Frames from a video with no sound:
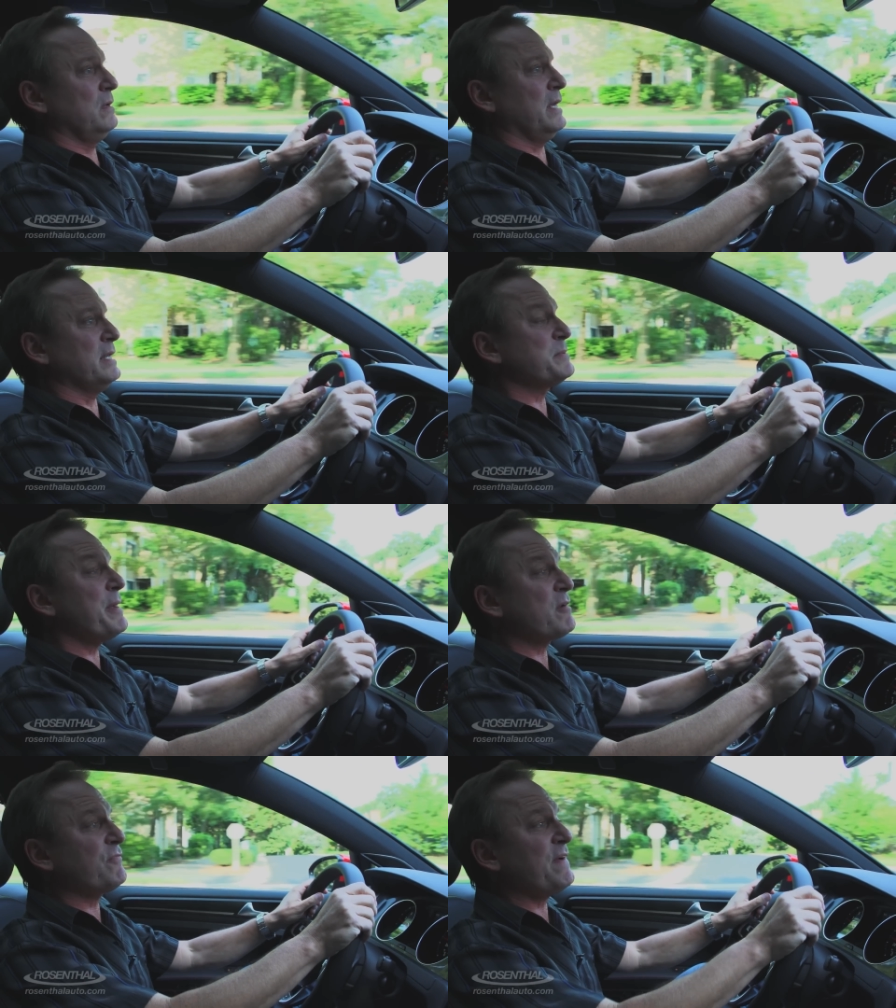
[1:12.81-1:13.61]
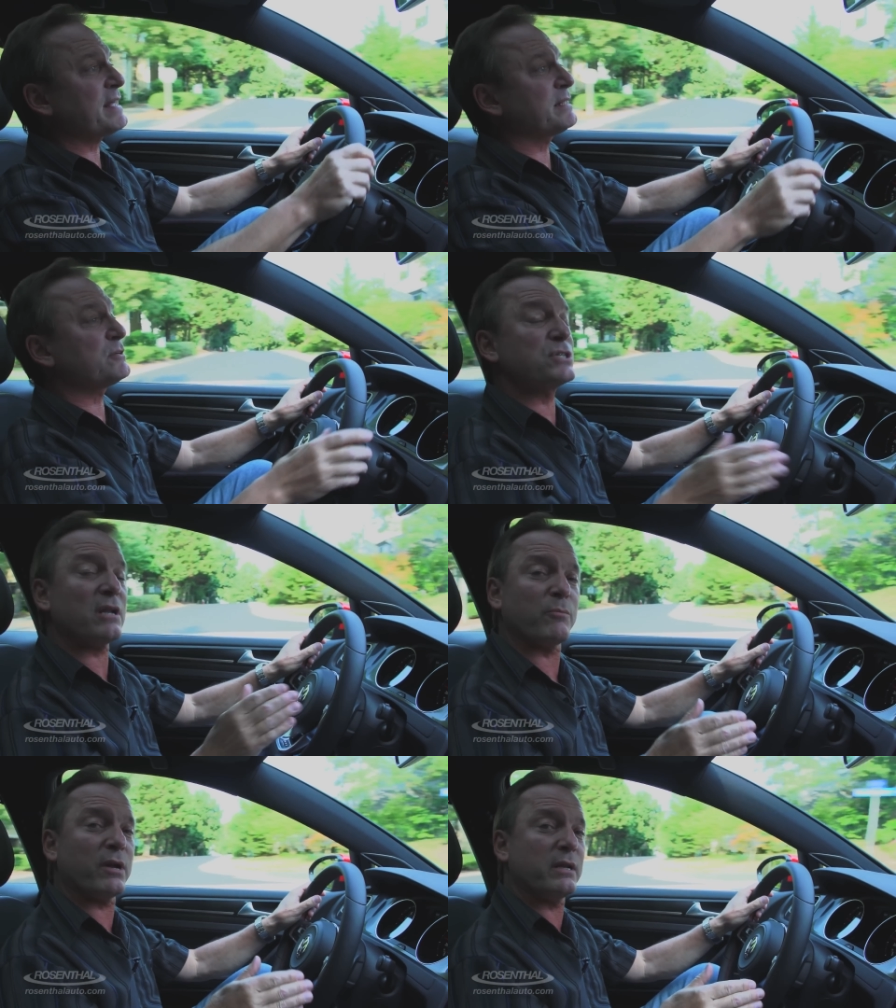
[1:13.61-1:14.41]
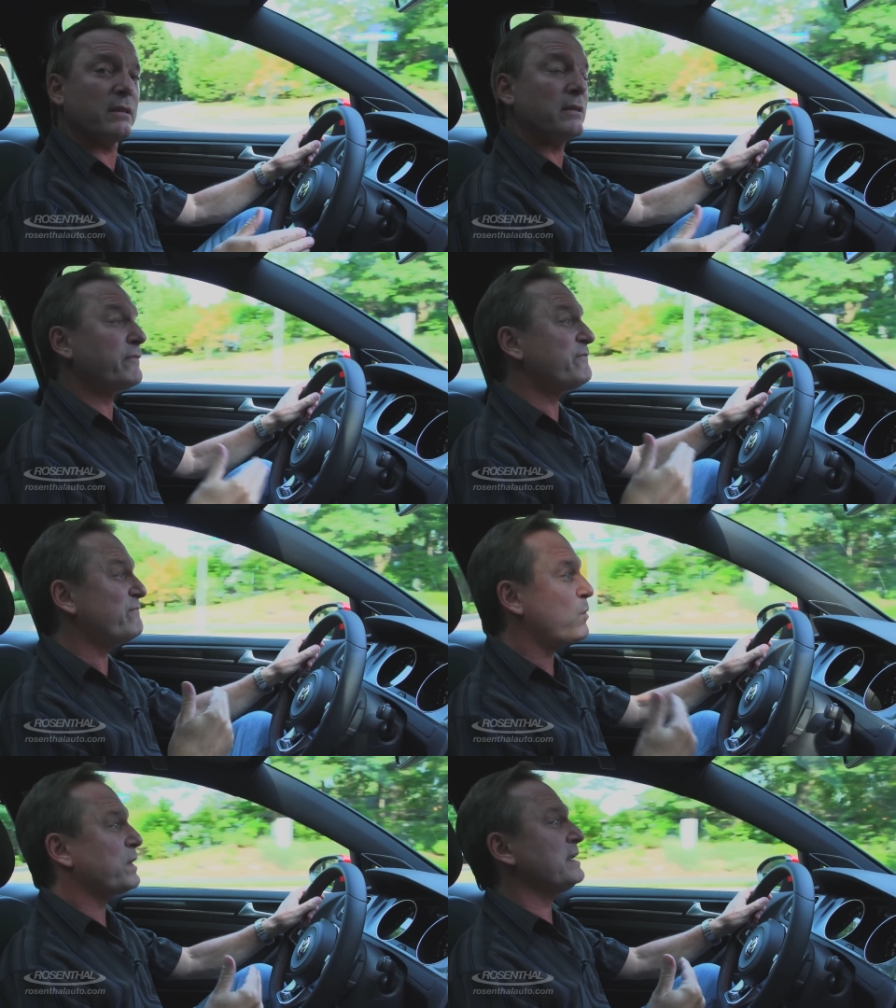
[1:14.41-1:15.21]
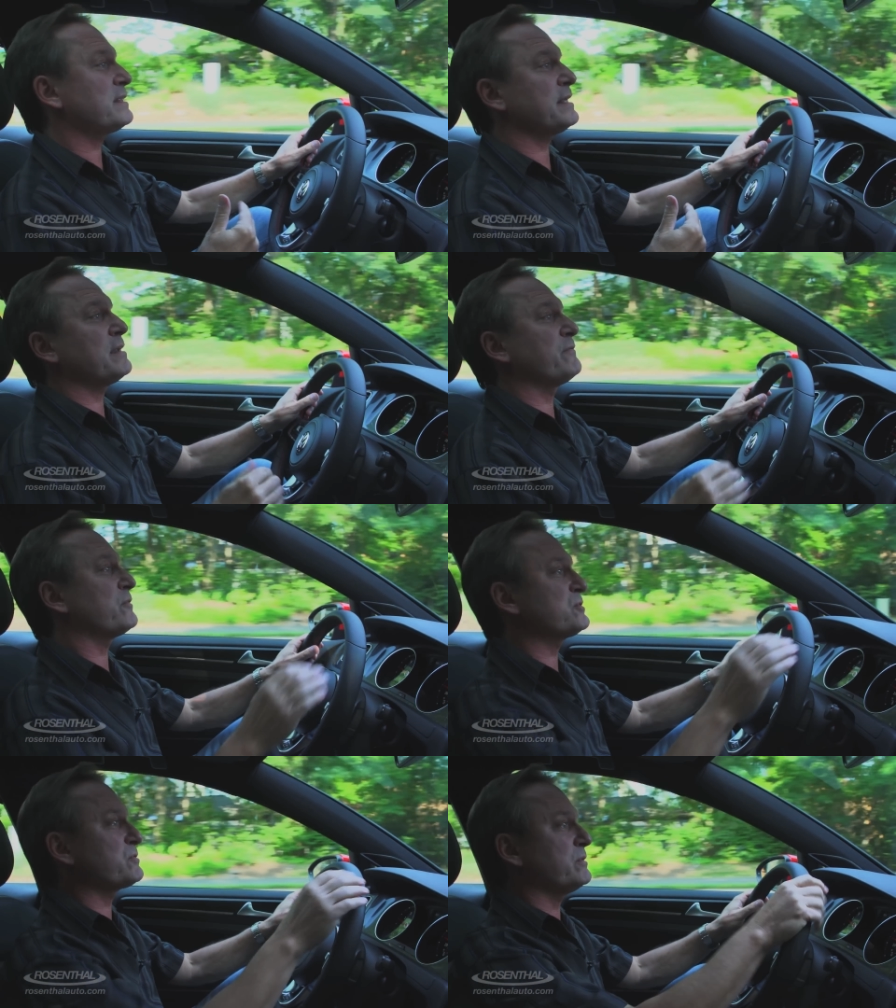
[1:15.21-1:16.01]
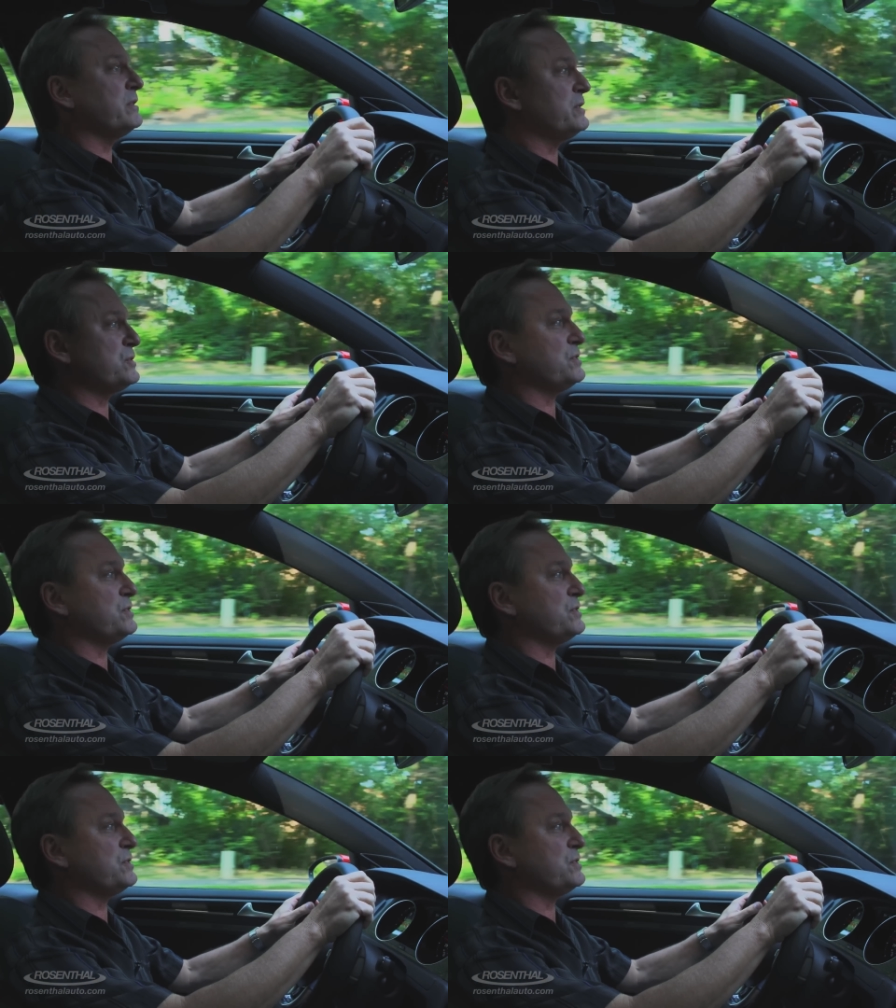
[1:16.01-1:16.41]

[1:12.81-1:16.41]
And as a matter of fact, they're celebrating their 40th anniversary this